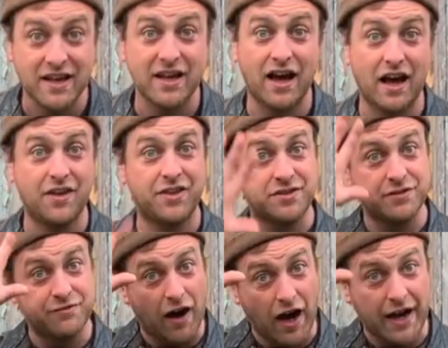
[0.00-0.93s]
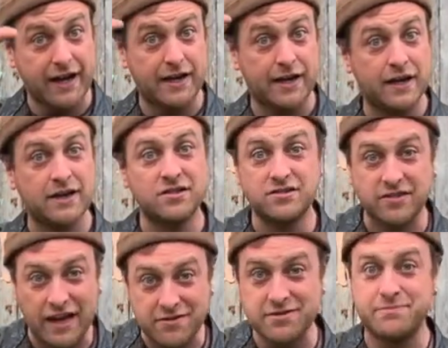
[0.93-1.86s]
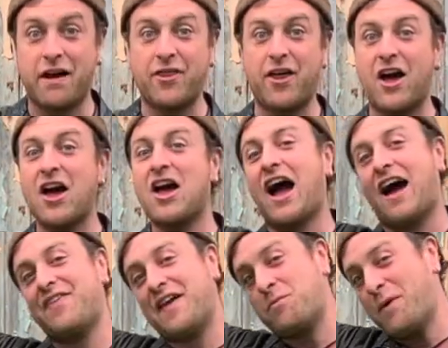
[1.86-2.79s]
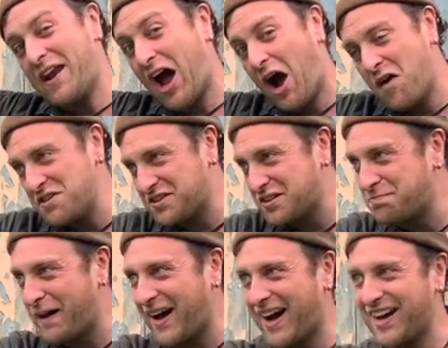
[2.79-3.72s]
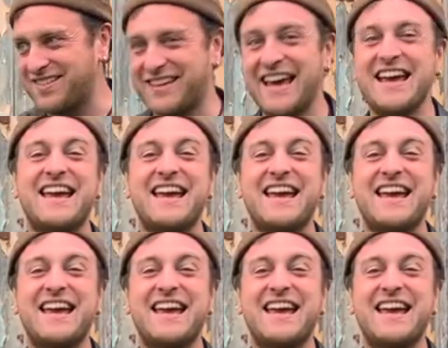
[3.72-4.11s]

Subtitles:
the divine sacred mother, and then when harvest is past,